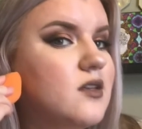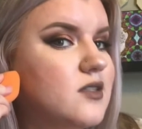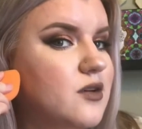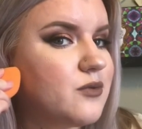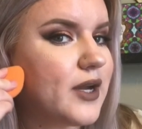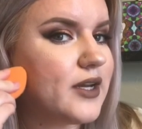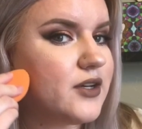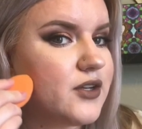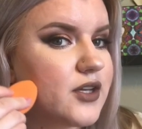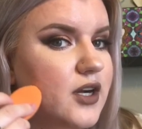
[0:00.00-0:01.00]
So right
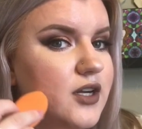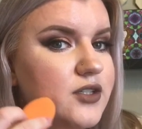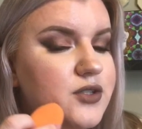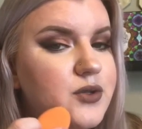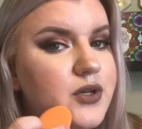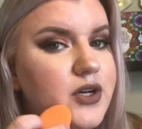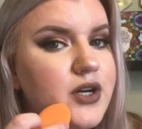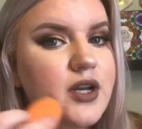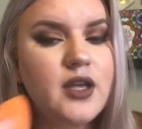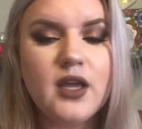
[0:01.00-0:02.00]
under the contour,